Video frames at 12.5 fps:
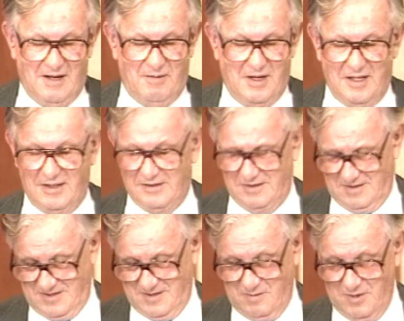Well,
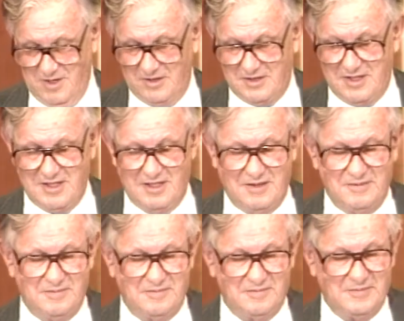Wilkes
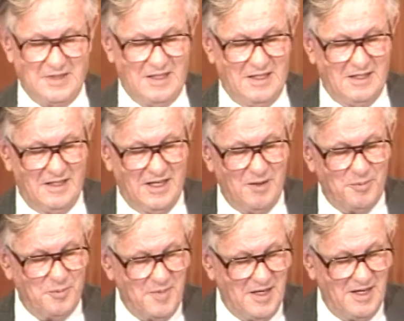
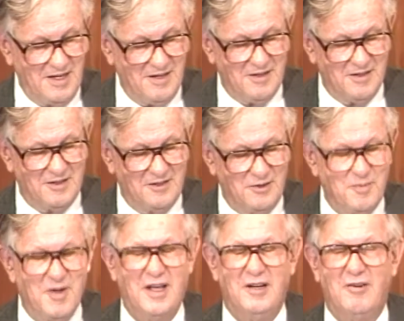helped me do
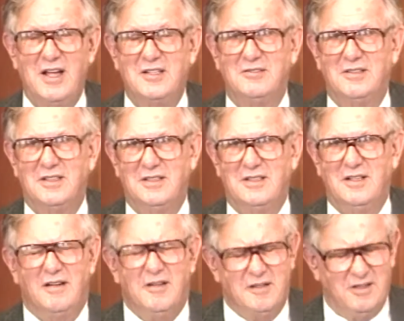my
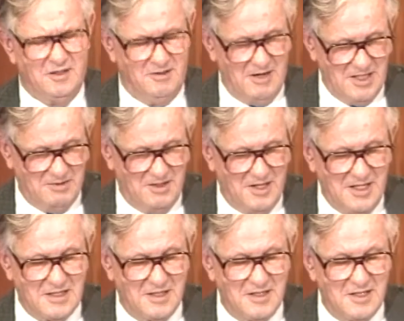undergraduate
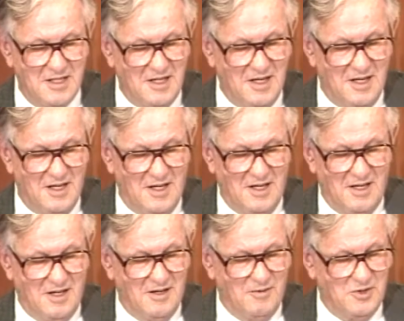thesis
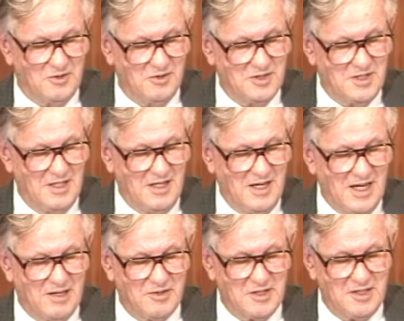which was the
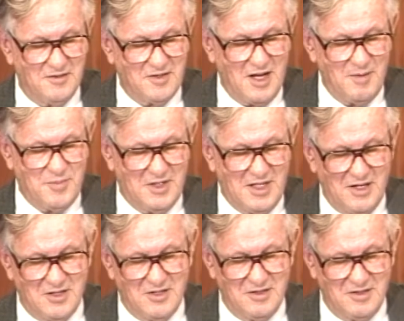accuracy of
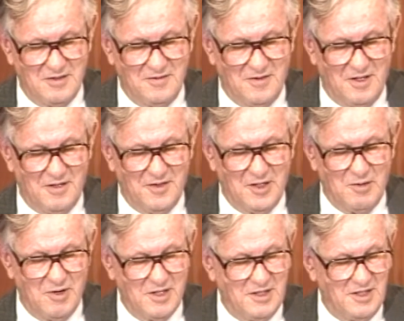computations involving
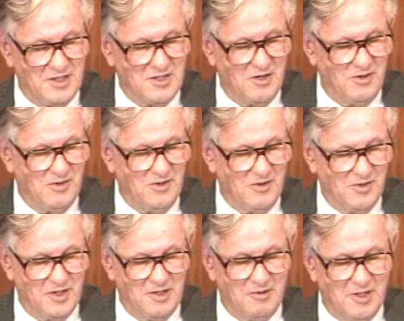quantities known
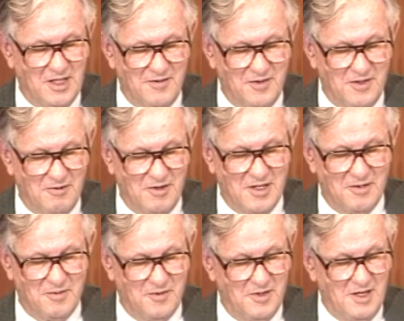only to a given degree of